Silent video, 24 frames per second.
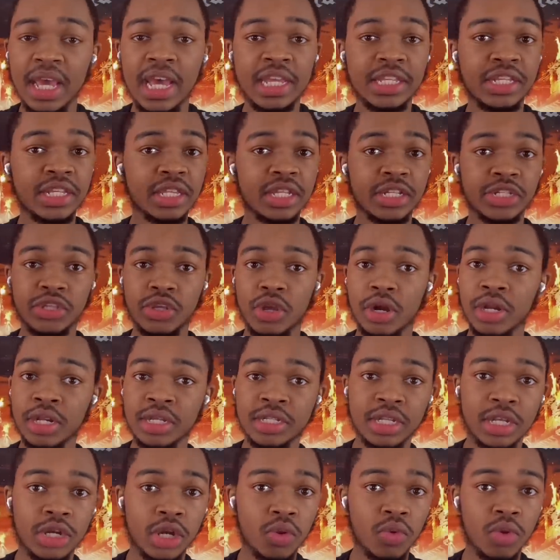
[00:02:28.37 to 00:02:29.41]
into the starting
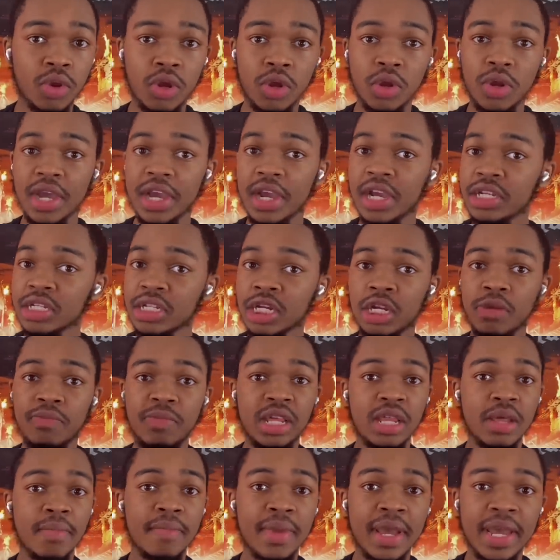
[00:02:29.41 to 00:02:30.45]
center role. He's going to be
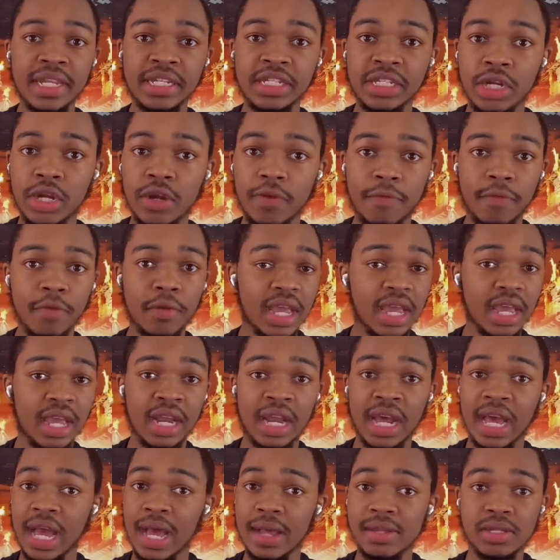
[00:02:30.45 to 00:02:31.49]
the main center for us, and I
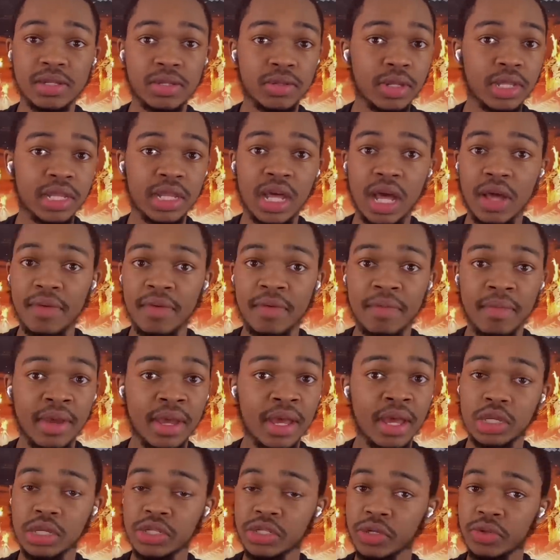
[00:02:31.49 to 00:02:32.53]
absolutely love it,
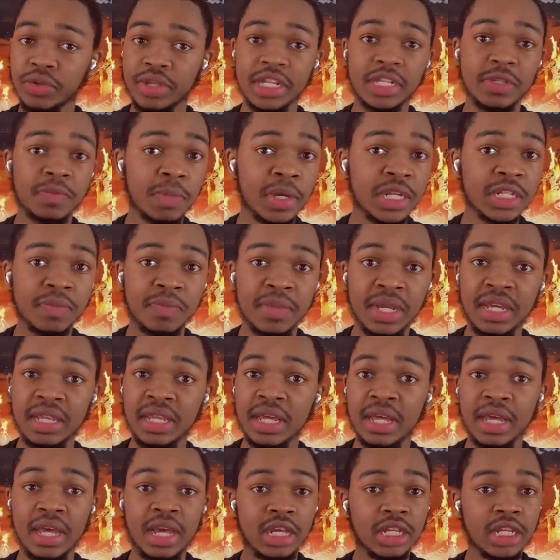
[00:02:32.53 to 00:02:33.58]
man. So this must mean
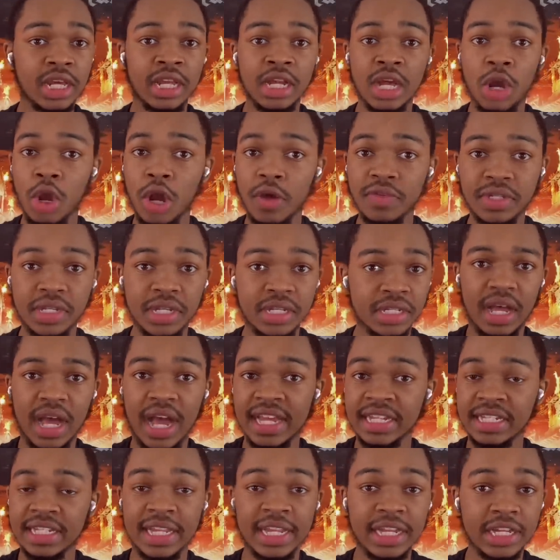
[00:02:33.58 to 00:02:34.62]
that in the offseason,
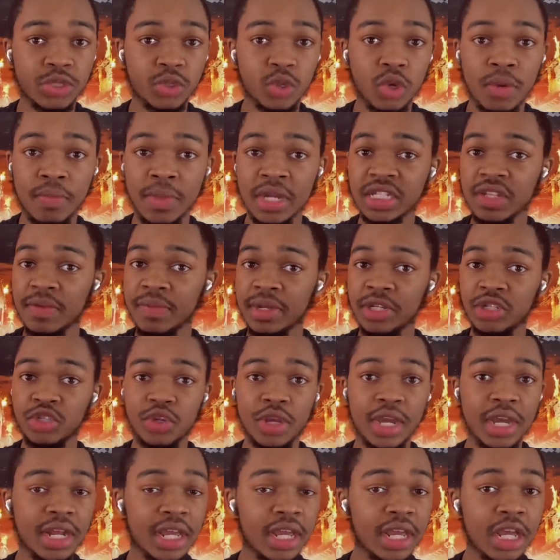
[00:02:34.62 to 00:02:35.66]
Isaiah Stewart must have been
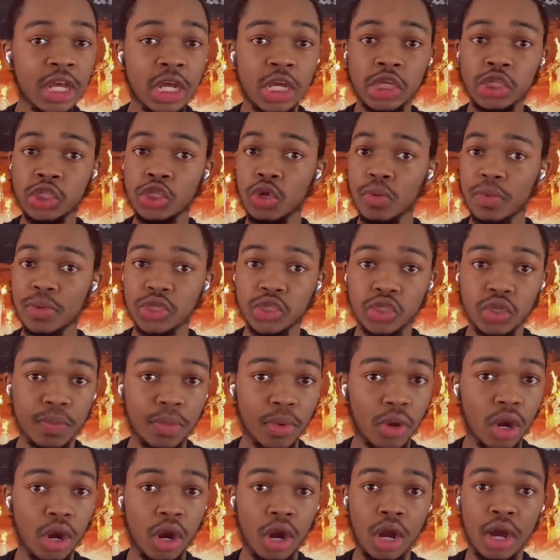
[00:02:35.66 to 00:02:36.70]
training super, super
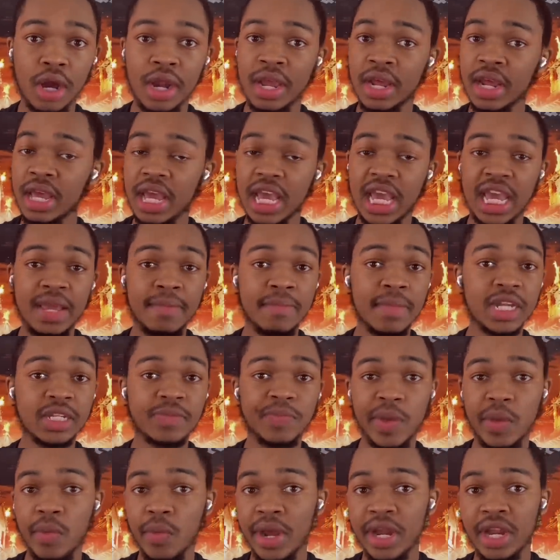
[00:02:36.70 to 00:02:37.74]
hard, and he must
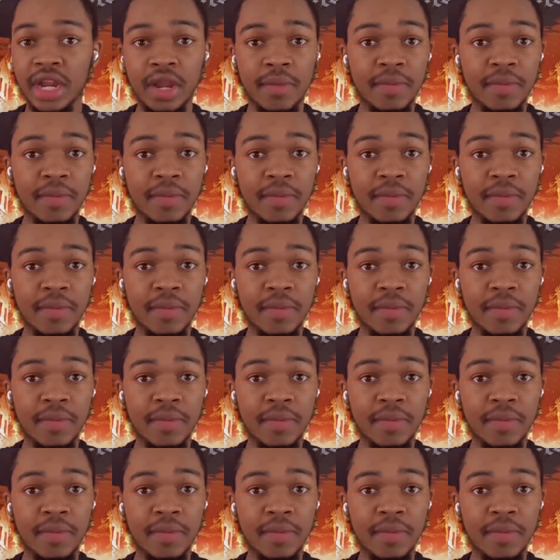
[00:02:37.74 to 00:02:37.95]
be ready to